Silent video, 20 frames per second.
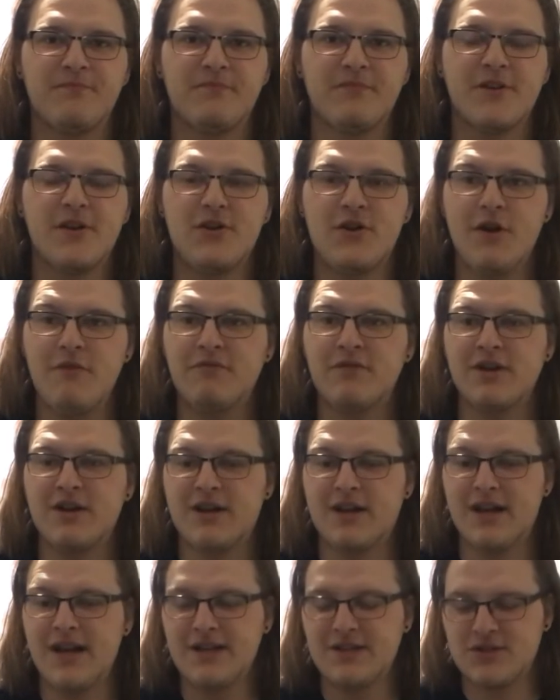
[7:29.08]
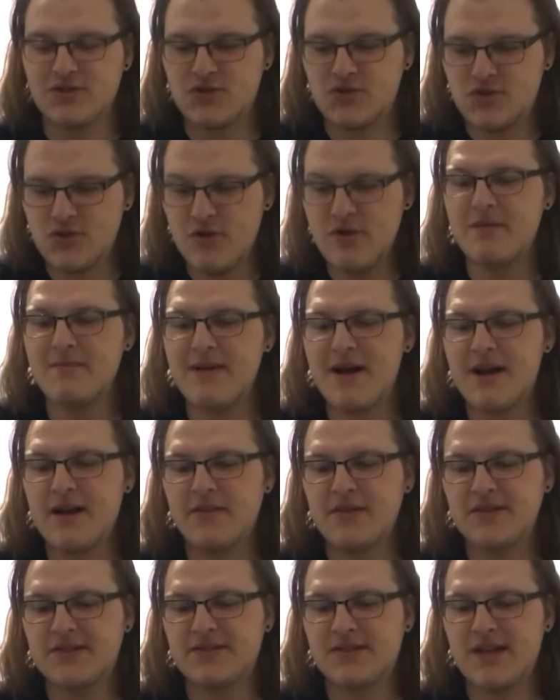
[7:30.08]
You have to collect a certain amount of
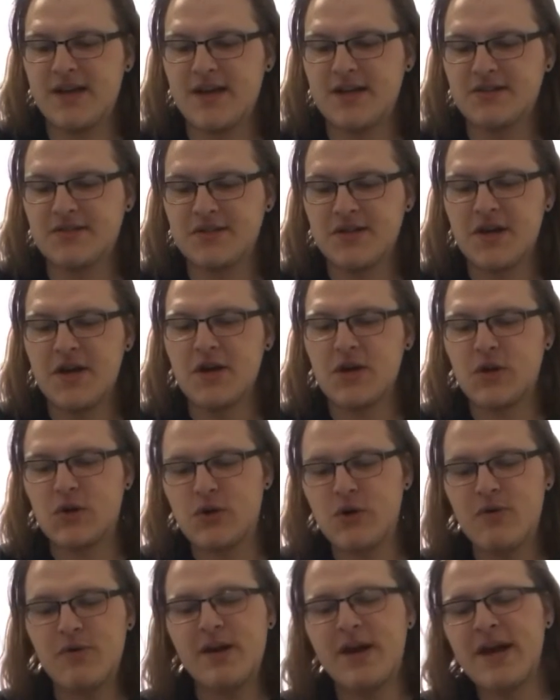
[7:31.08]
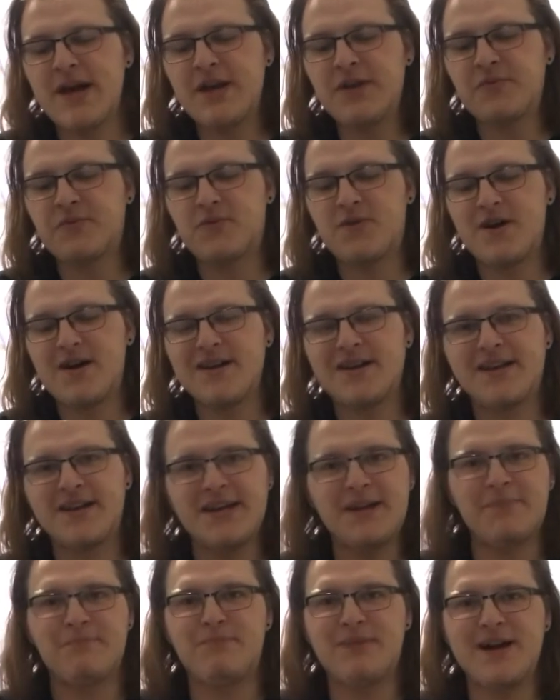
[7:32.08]
these things, go to A to 1,
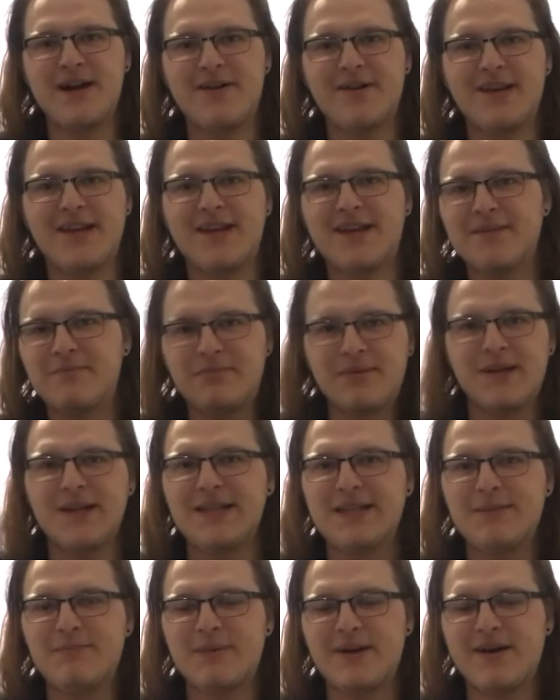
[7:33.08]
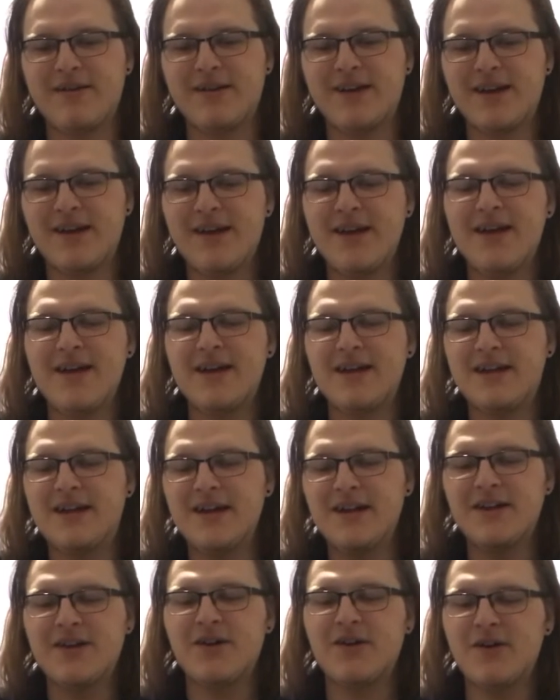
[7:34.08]
get a bounty, complete the bounty,
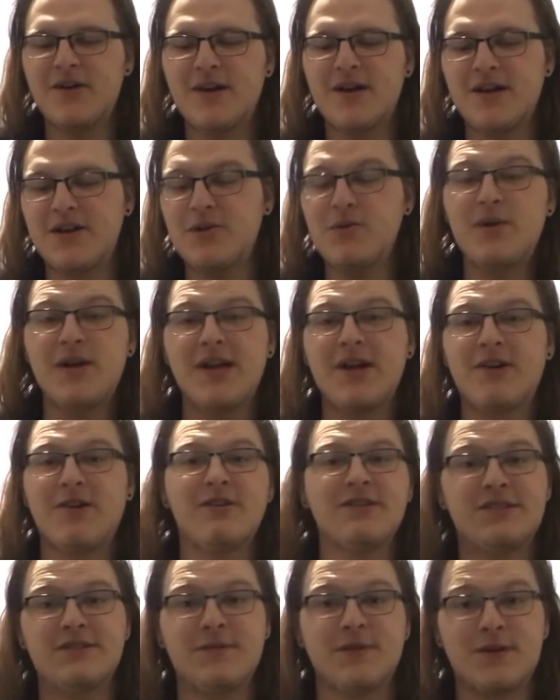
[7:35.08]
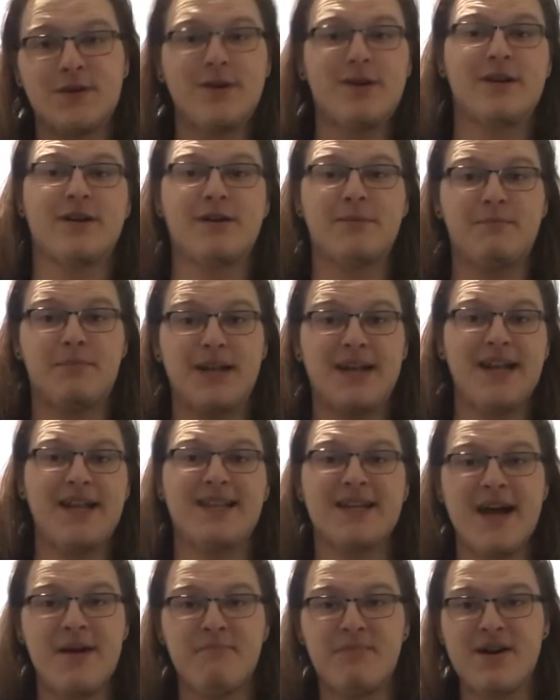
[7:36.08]
and you get currency for completing
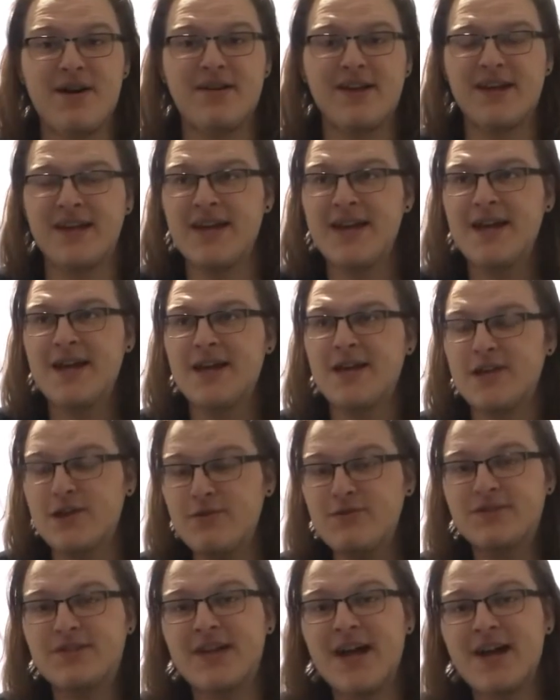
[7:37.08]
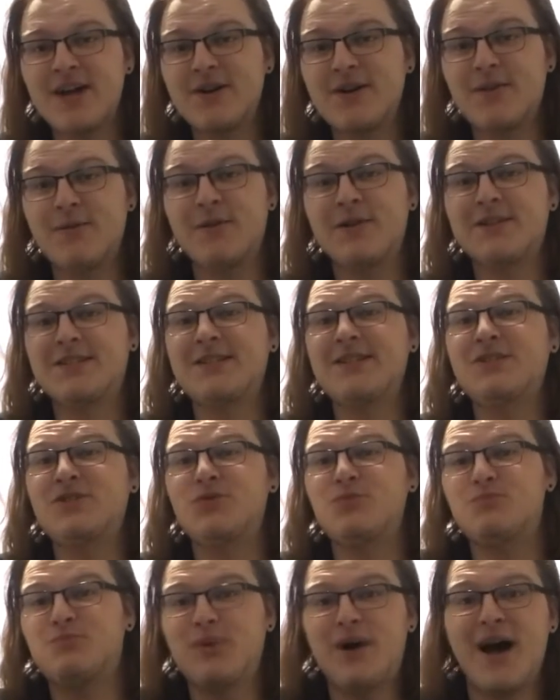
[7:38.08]
that bounty, use that currency
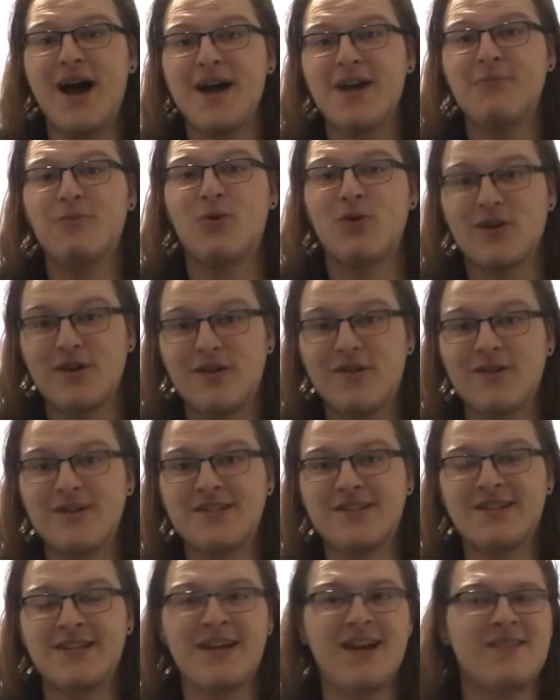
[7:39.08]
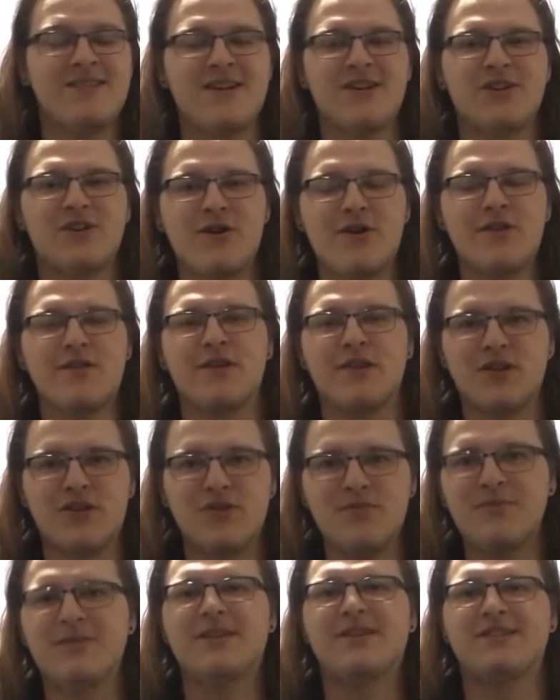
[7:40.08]
to buy more currency, and then go to the
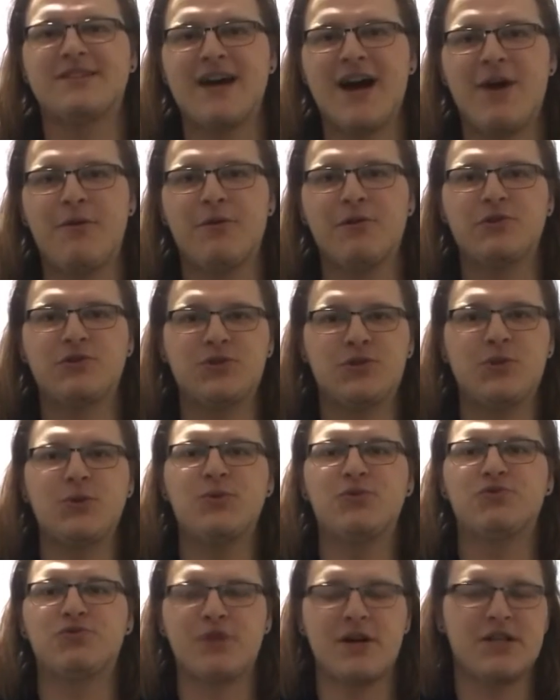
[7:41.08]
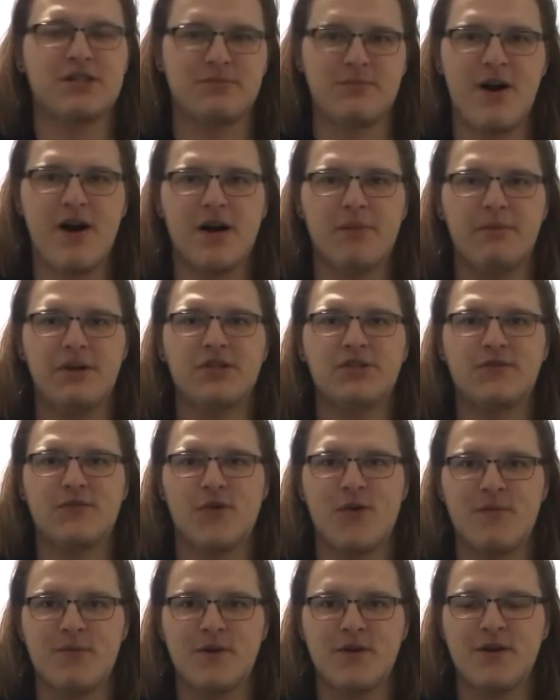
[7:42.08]
loom in the tower to transmog a piece of
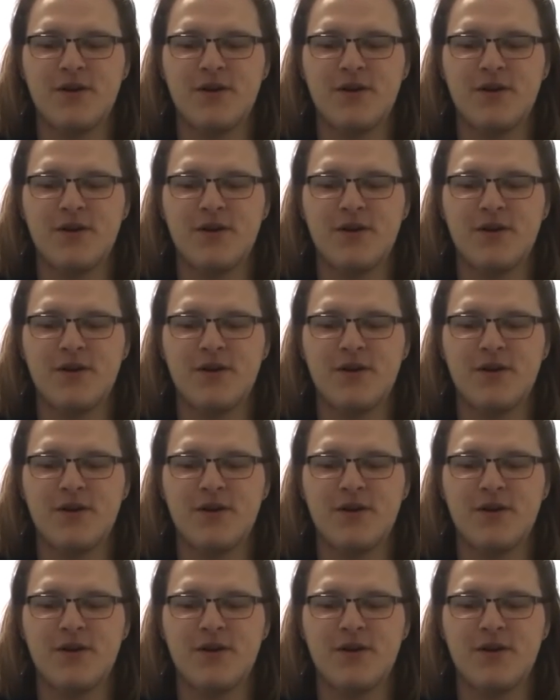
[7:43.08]
armor.